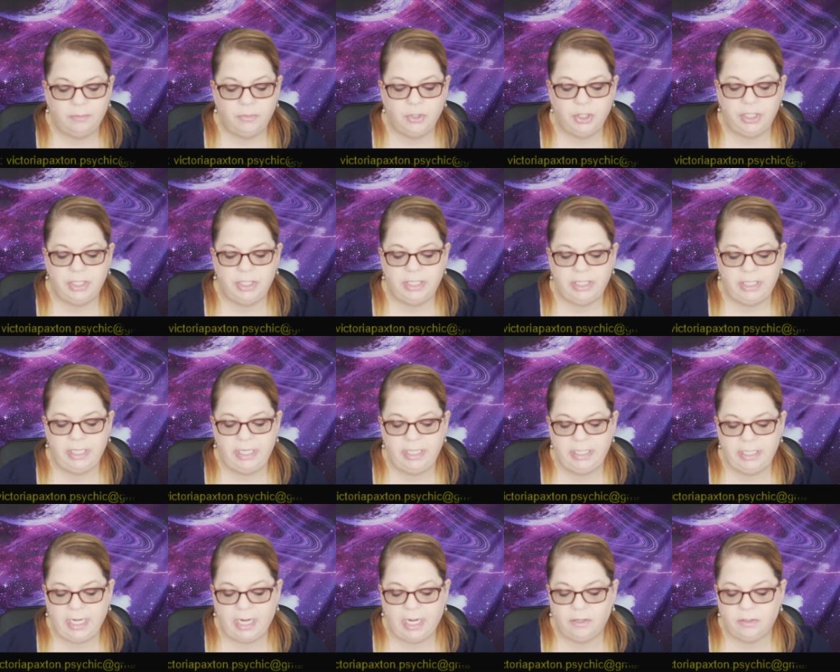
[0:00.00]
she
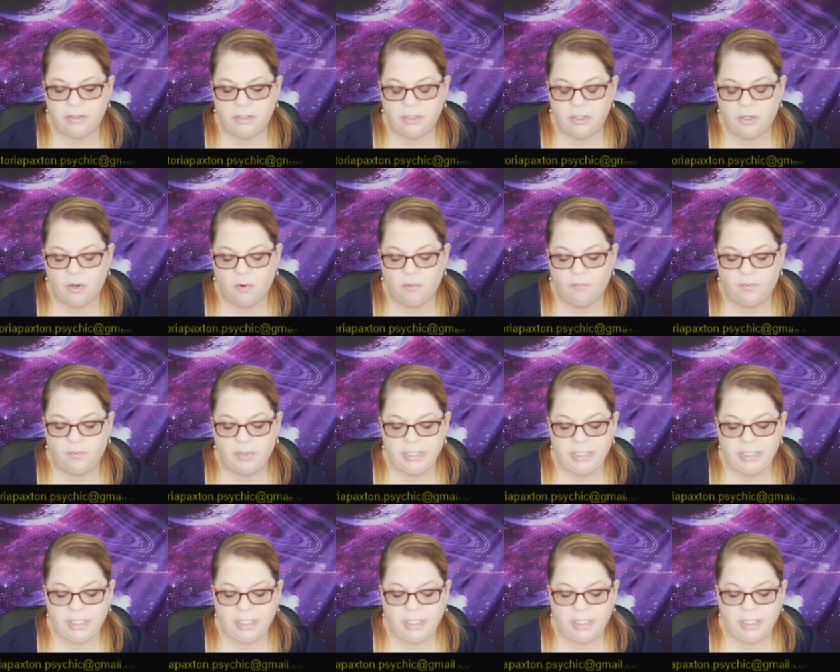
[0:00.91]
sneaked out to go
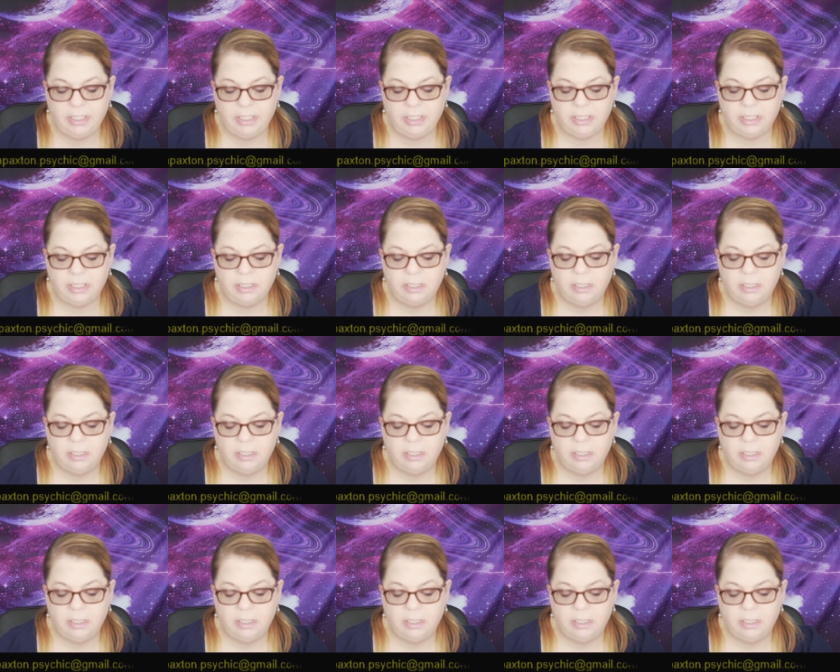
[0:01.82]
visit